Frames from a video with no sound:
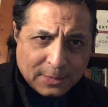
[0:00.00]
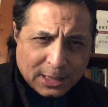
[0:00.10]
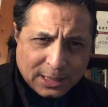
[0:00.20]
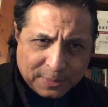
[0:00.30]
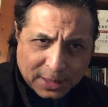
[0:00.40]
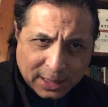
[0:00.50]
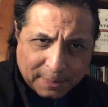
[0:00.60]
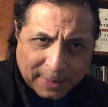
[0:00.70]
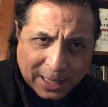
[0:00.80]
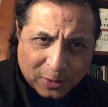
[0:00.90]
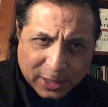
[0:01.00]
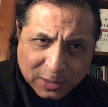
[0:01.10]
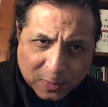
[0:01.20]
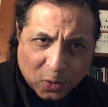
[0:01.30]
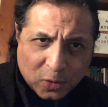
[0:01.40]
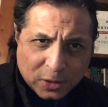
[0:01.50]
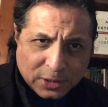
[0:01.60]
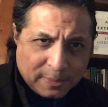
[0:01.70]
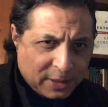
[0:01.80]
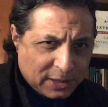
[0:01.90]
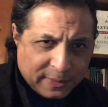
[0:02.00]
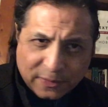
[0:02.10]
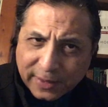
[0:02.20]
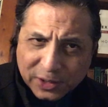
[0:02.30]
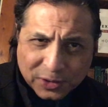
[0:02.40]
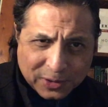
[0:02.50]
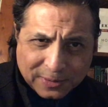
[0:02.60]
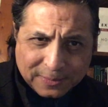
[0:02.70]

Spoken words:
It's something that Ballard explores in much of his fiction.